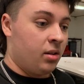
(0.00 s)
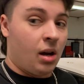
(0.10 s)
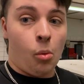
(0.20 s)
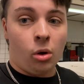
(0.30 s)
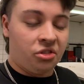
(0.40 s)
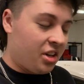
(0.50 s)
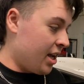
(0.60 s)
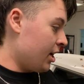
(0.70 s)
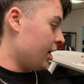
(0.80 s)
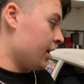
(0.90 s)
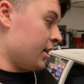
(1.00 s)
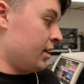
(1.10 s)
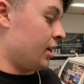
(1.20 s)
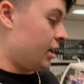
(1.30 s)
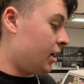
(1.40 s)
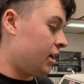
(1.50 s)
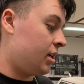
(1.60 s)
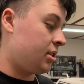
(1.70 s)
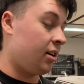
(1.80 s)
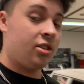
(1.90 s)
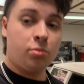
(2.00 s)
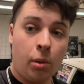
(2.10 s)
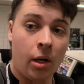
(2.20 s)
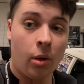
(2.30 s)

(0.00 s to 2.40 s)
I want it. So I just put it